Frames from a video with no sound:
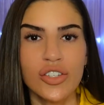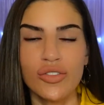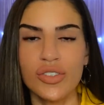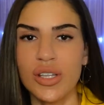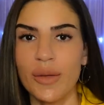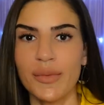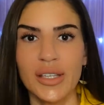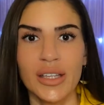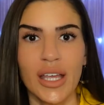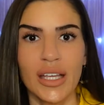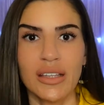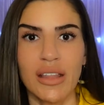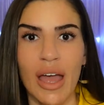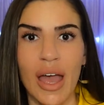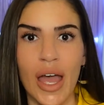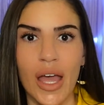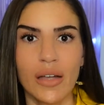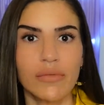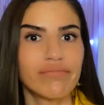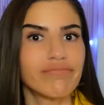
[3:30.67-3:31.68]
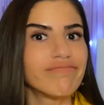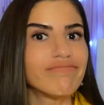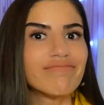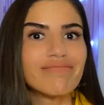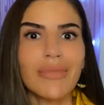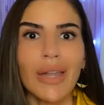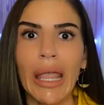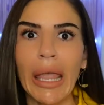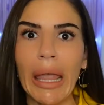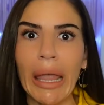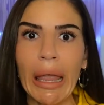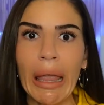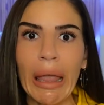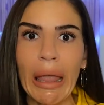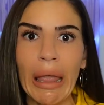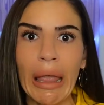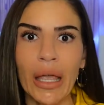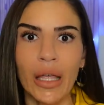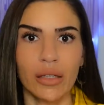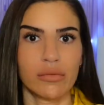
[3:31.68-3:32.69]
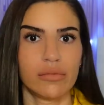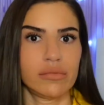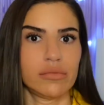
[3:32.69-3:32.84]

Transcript: or something like that, eh,